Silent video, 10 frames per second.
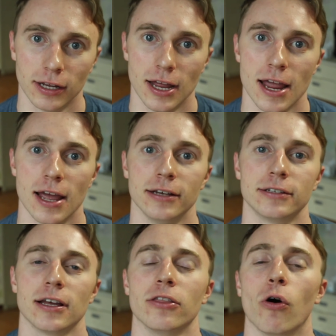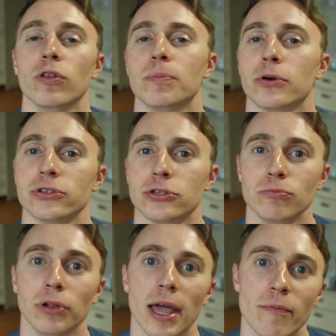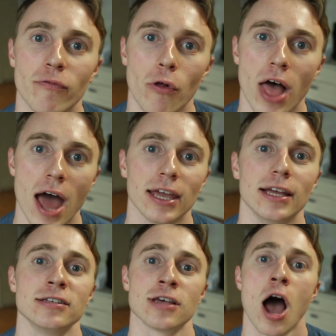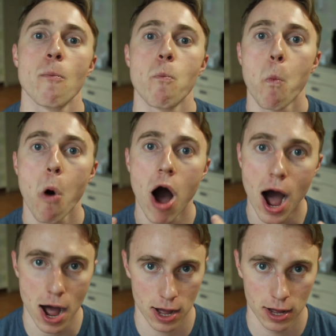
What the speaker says: And the only person to blame for that is moi.